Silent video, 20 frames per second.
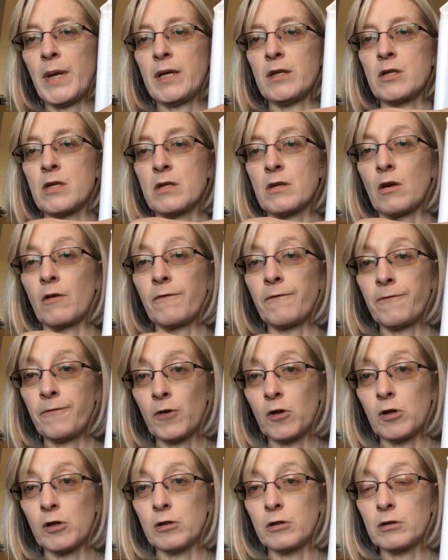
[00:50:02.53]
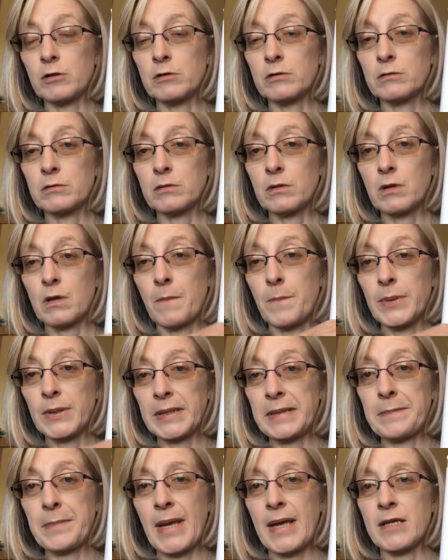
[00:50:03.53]
pages are full,
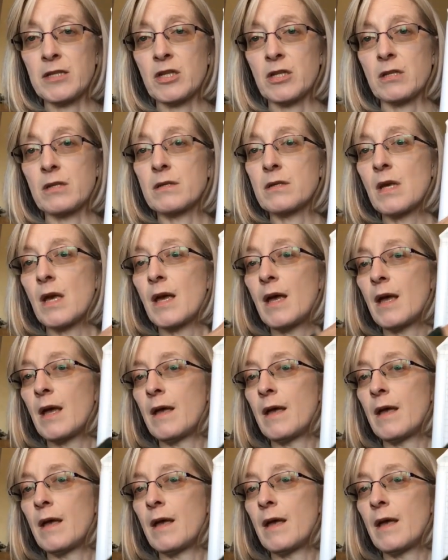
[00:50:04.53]
complete pages.